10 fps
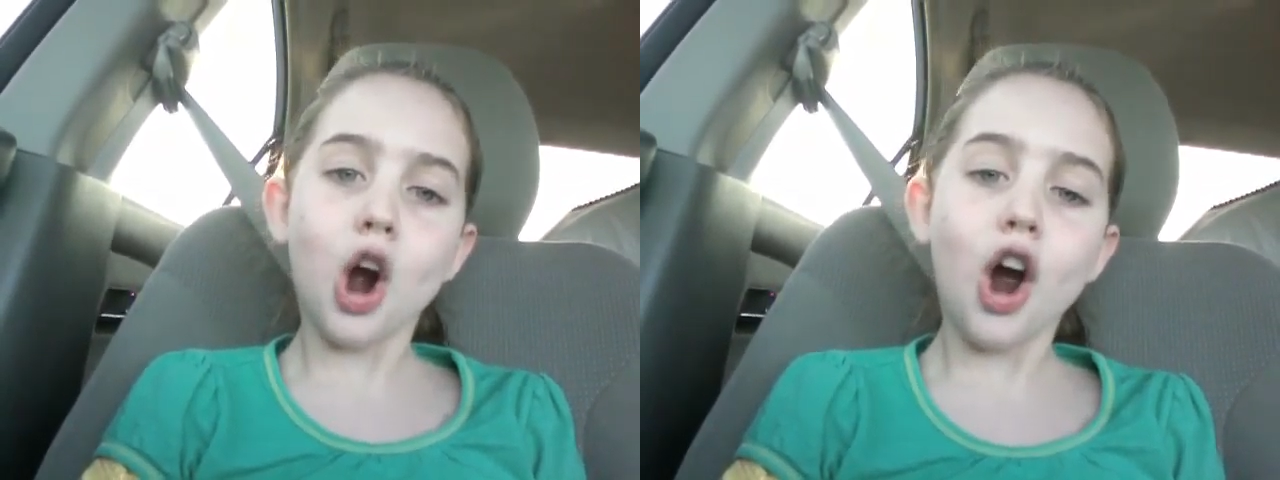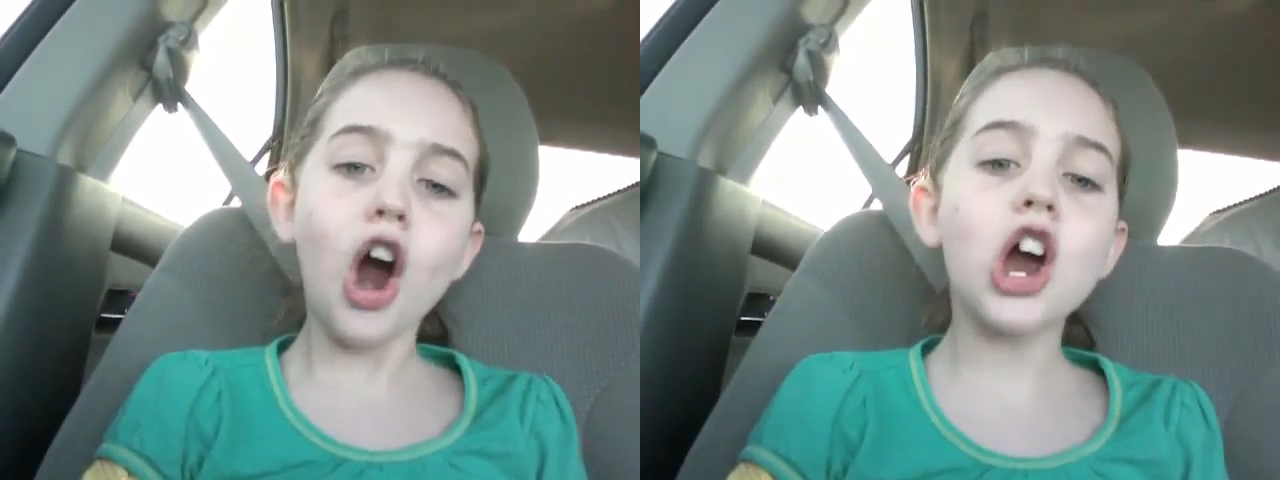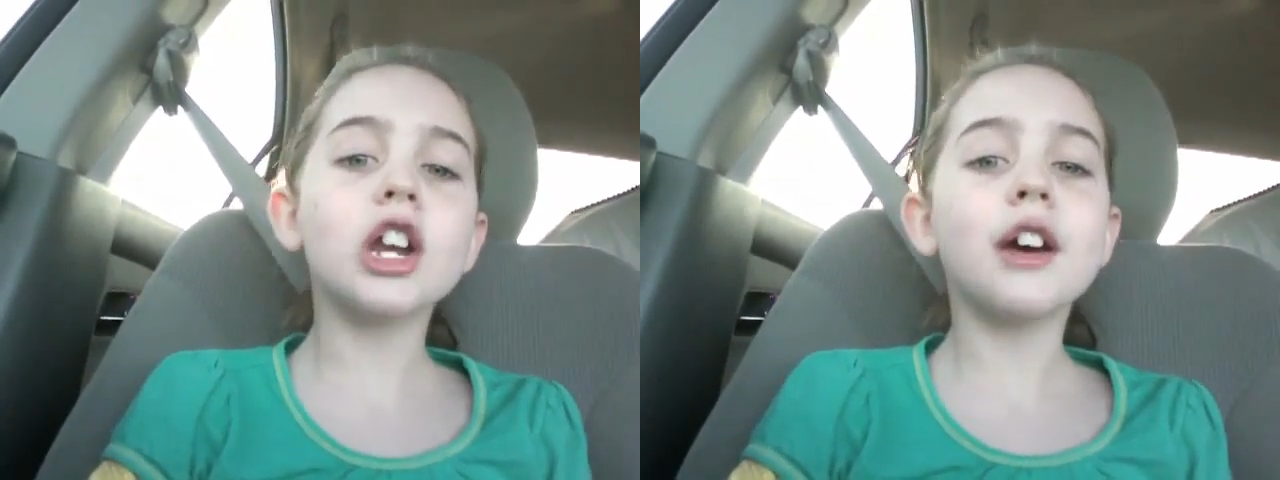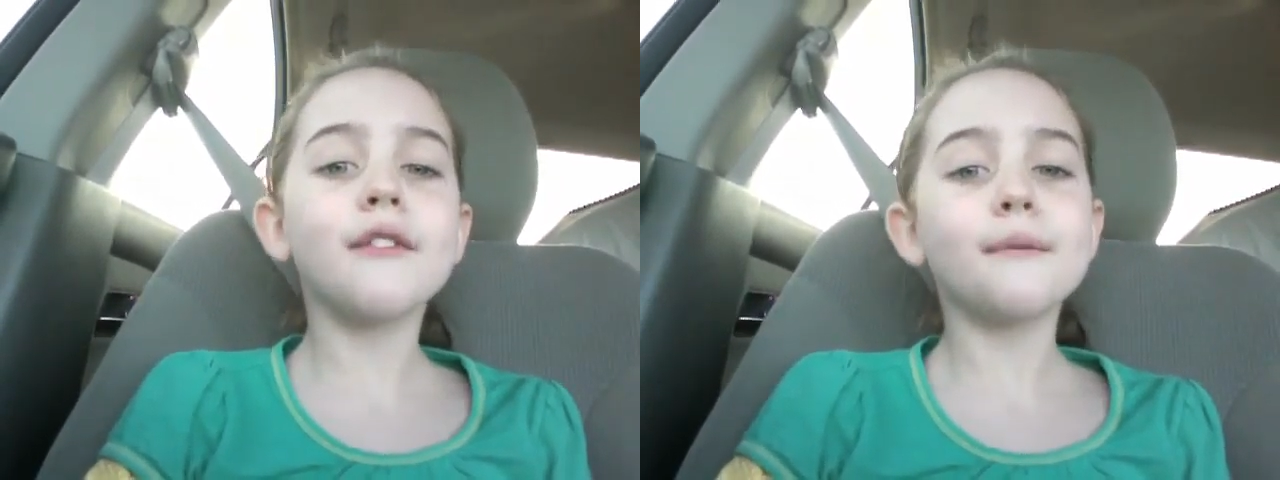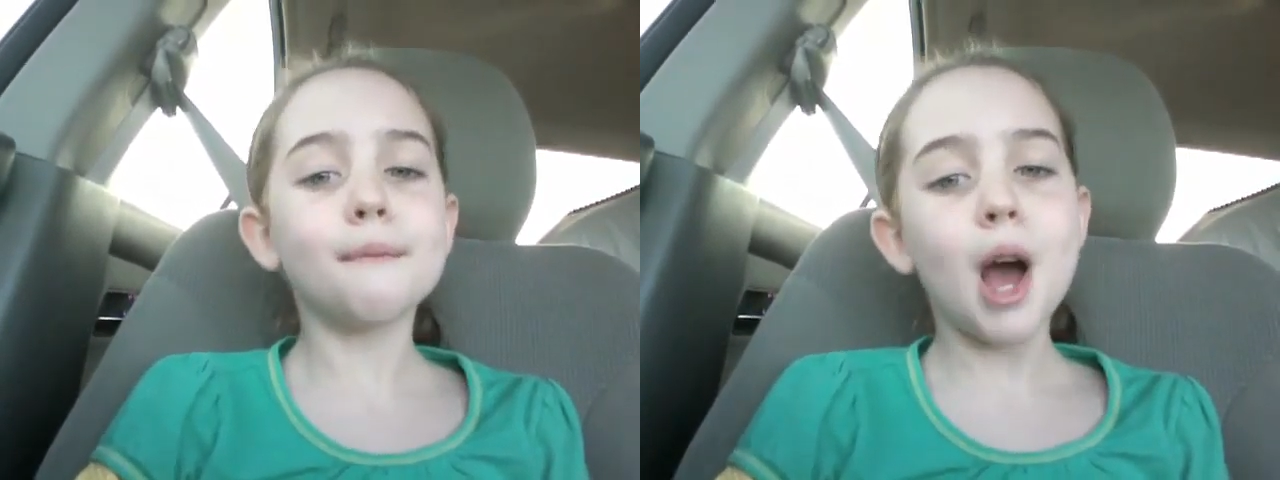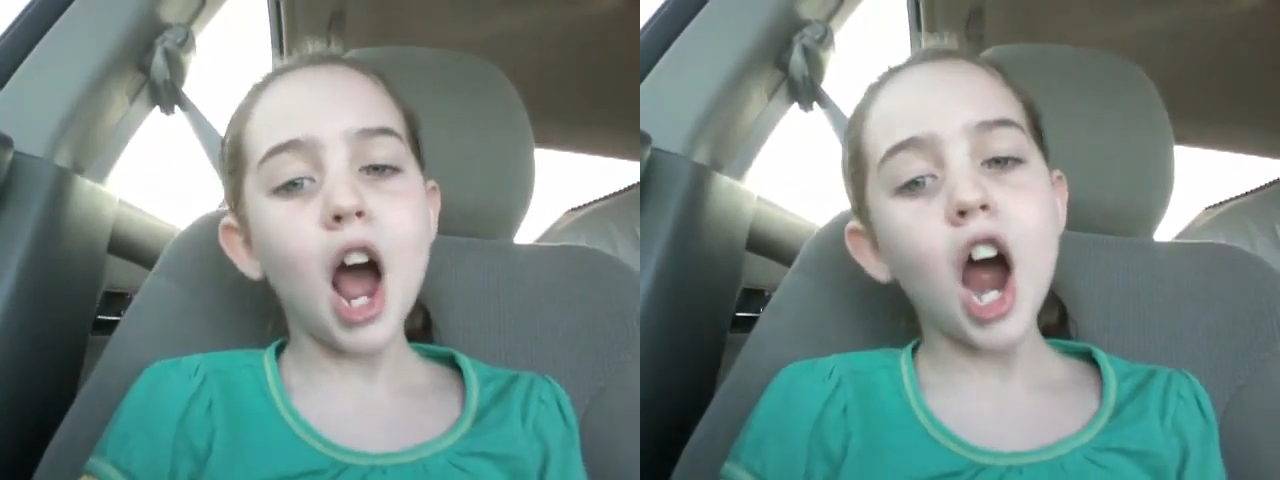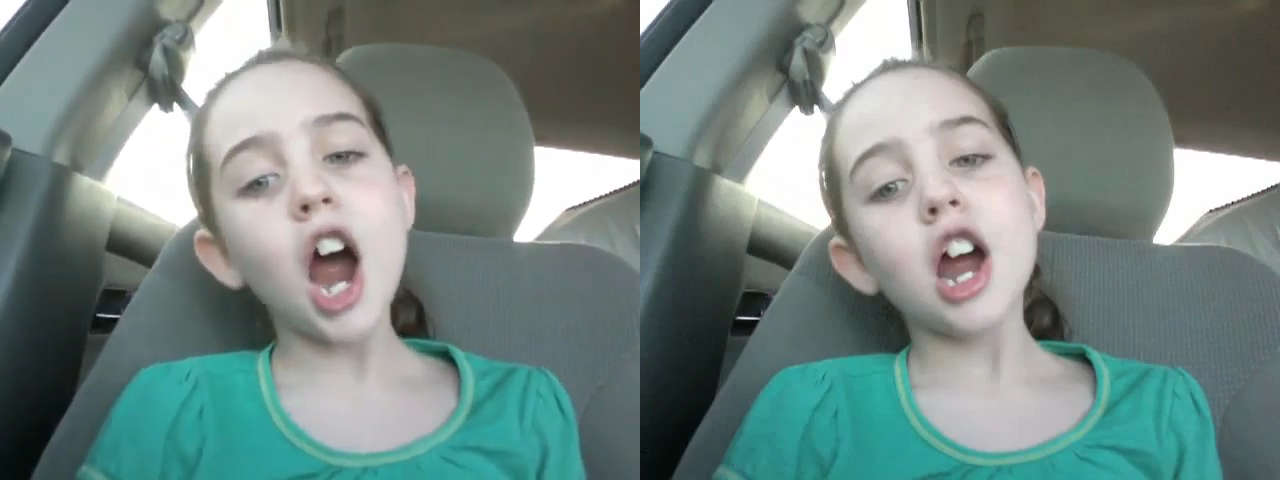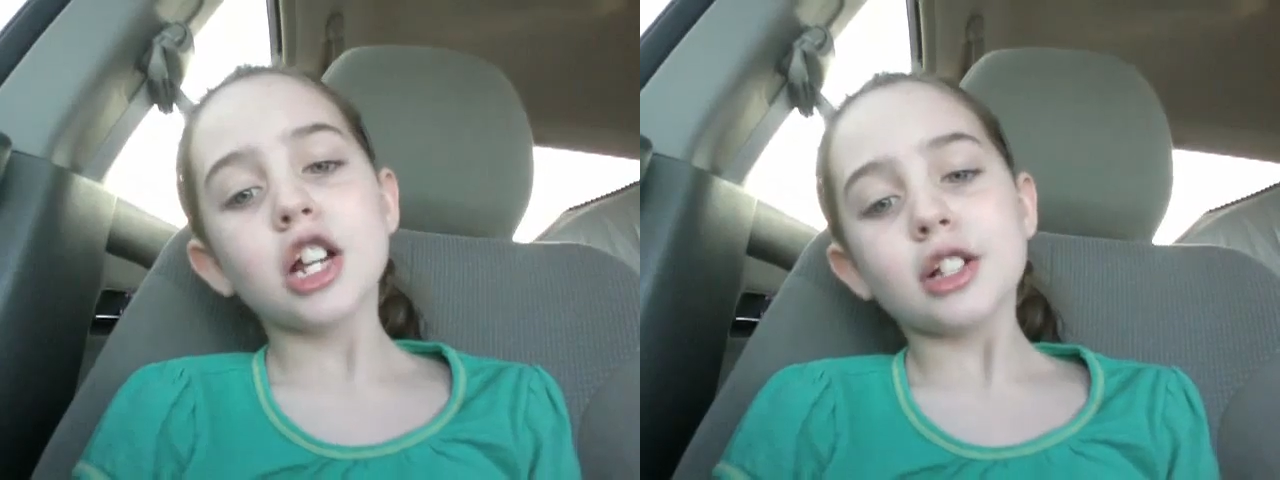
part of our